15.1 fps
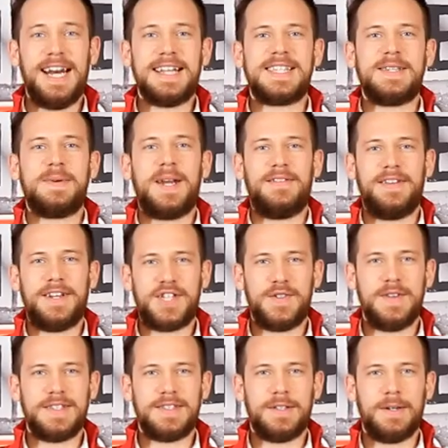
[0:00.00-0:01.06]
Thanks for
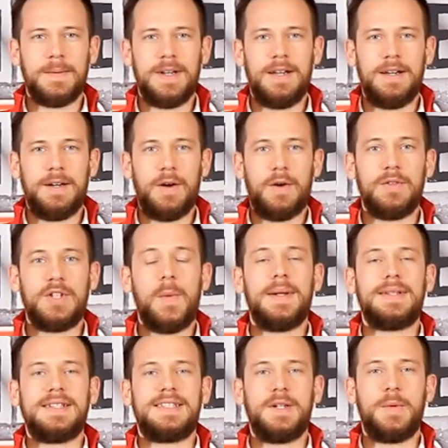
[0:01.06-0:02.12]
watching us. Keep on
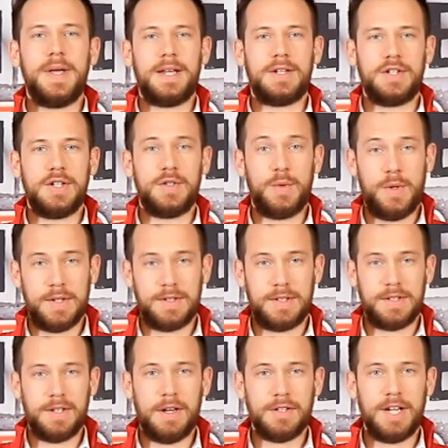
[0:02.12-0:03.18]
following us on our social
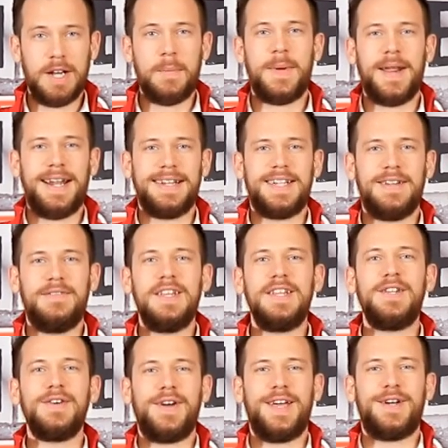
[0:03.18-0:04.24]
media channels for more
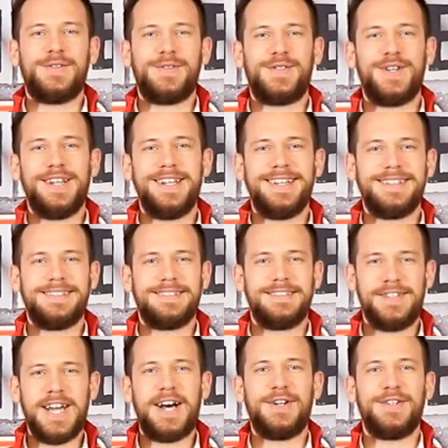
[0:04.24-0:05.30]
videos and tips.
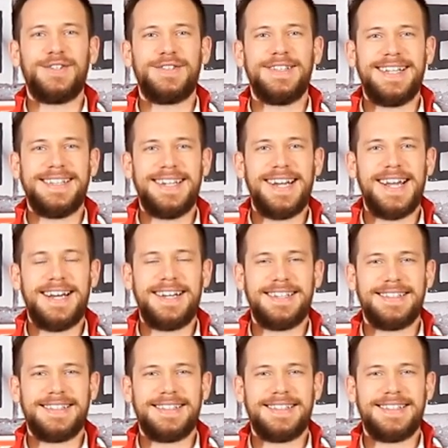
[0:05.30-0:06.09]
Cheers from Andrea.